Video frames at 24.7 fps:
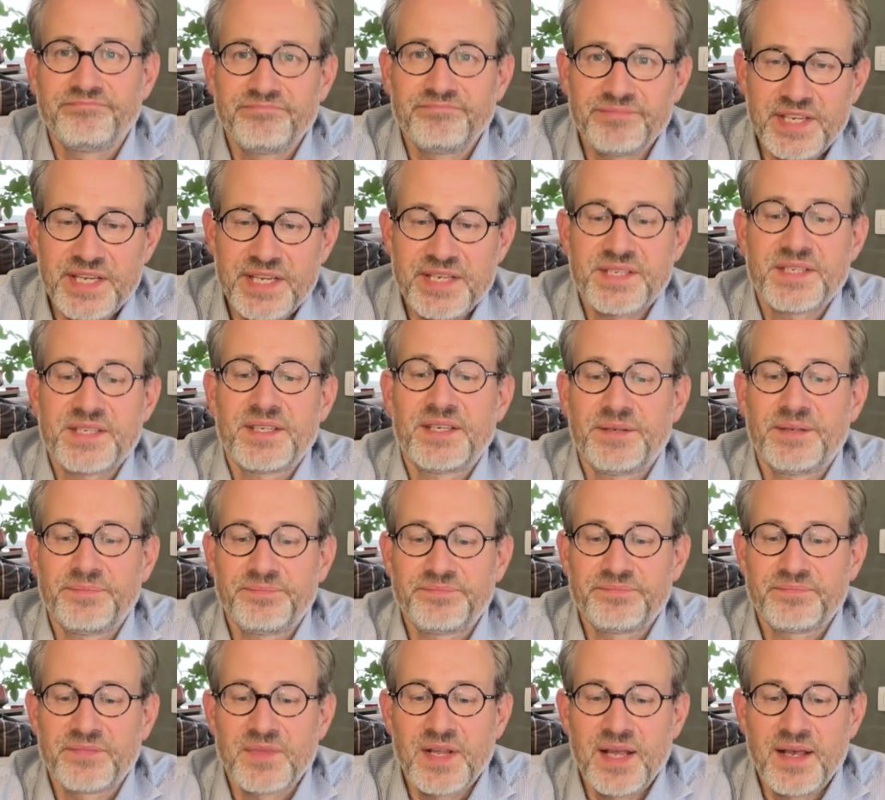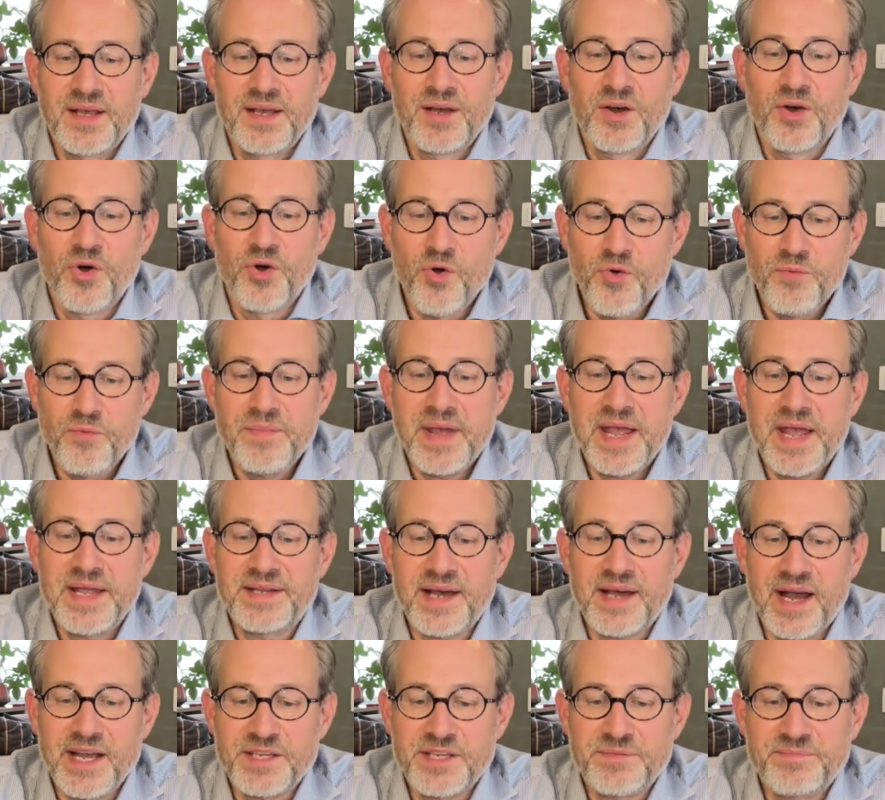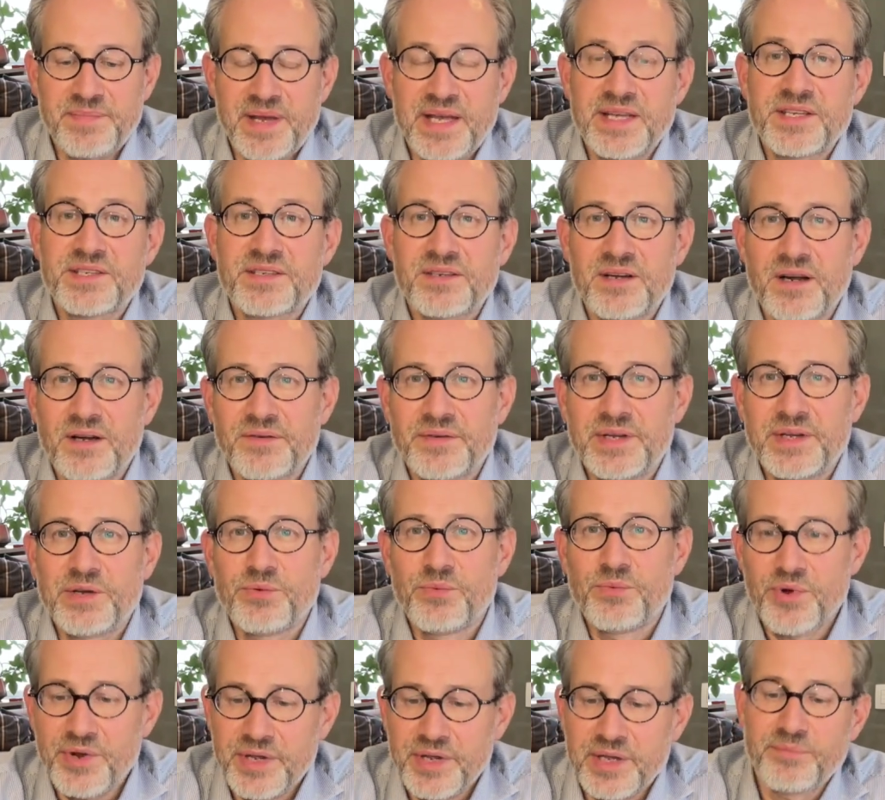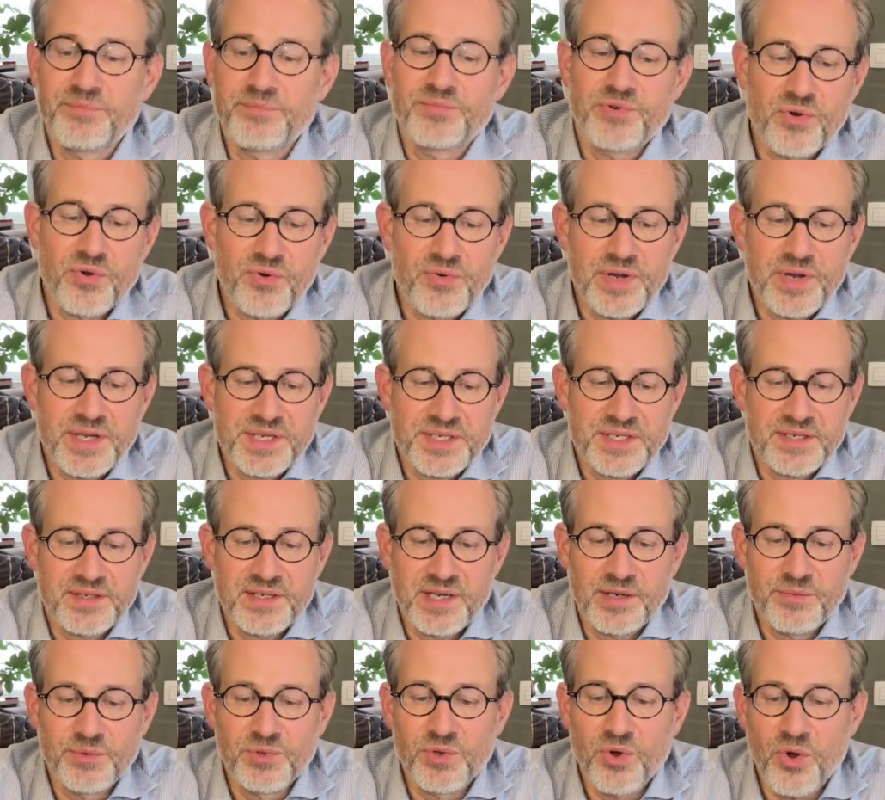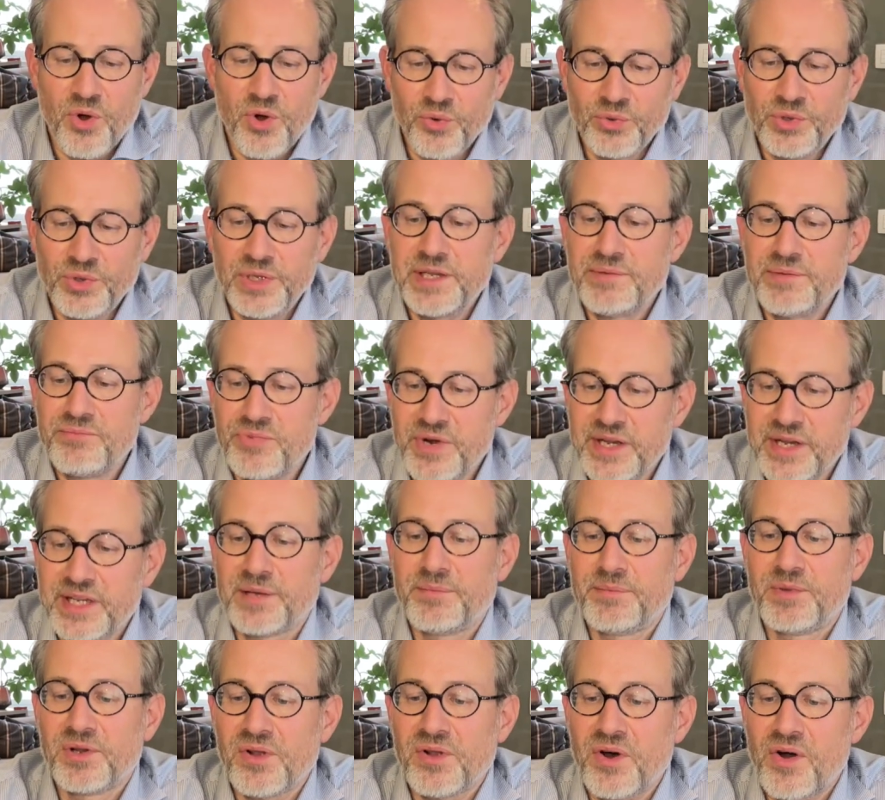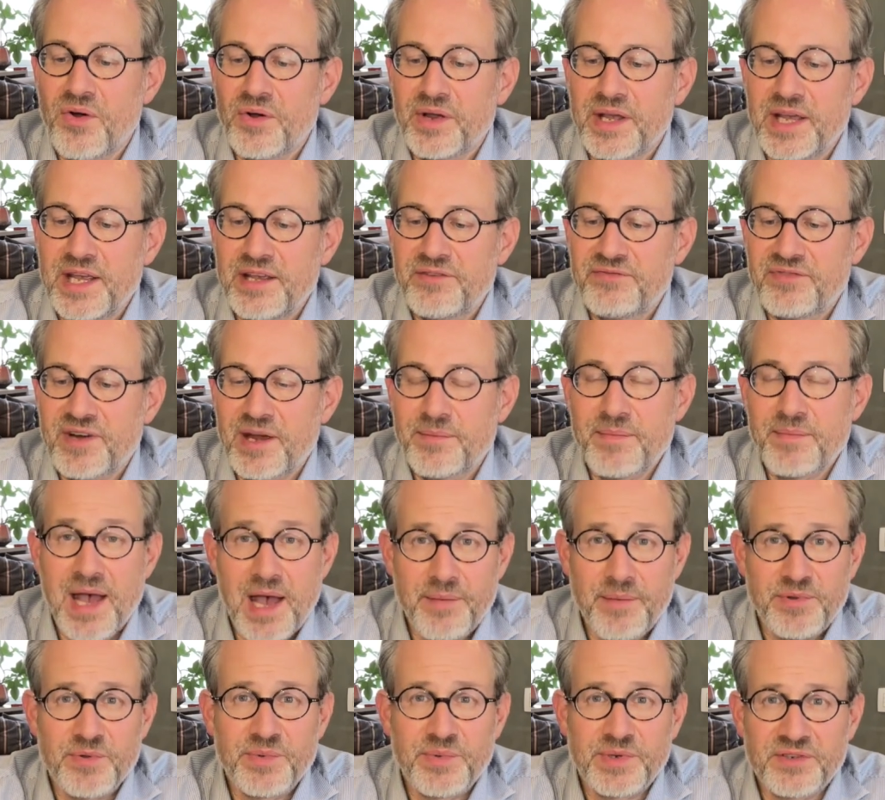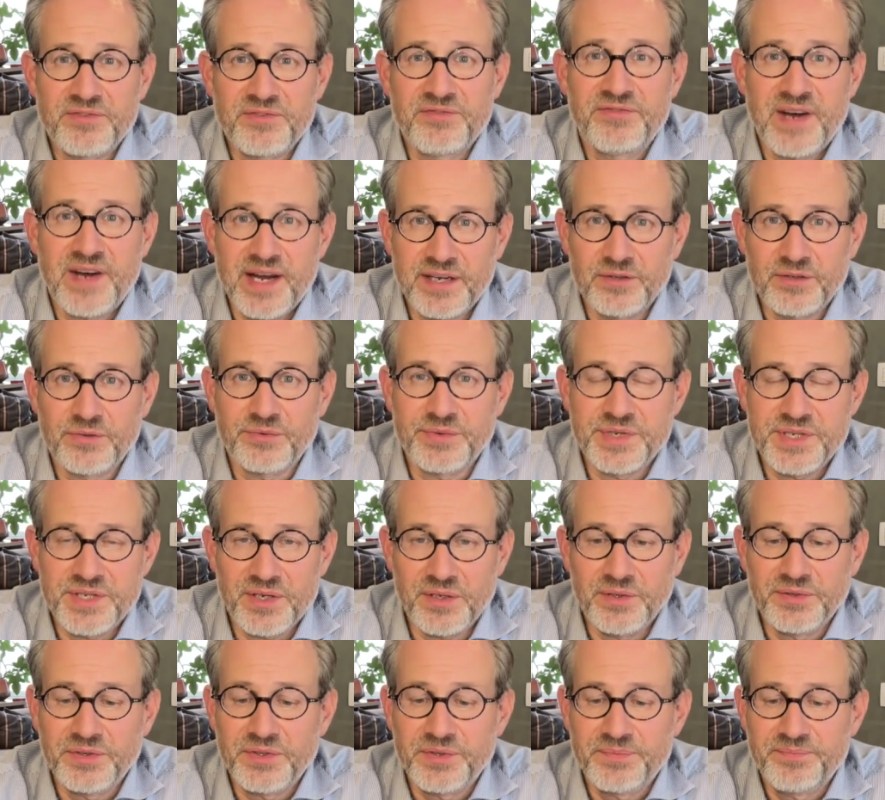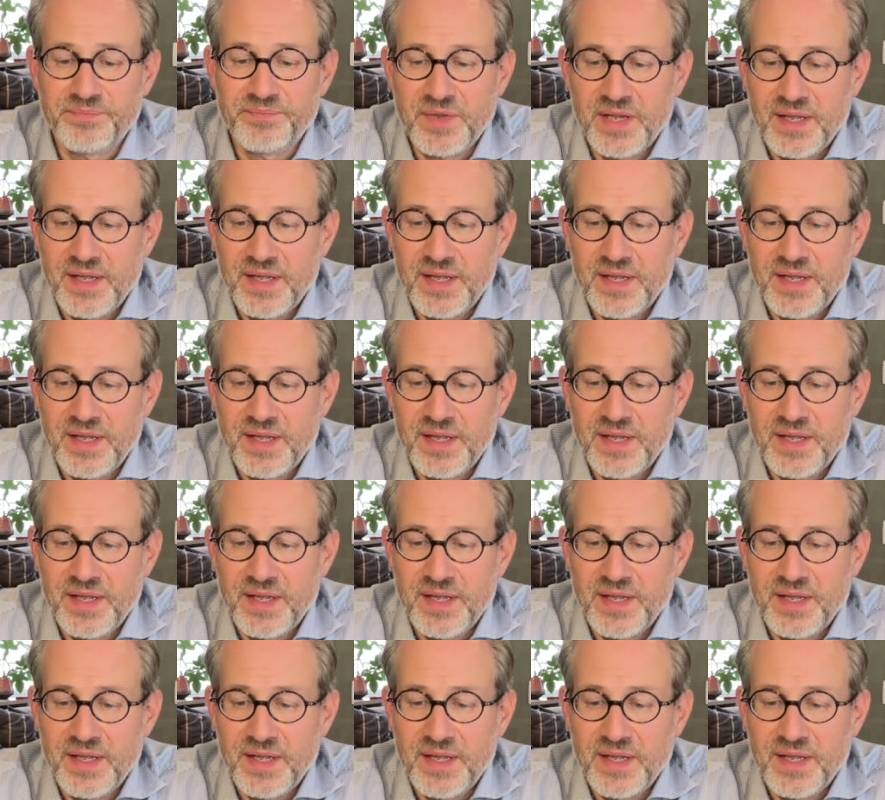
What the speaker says: these homemade ice pegs are a work in progress, and I will only bring them along if I'm happy with the final result.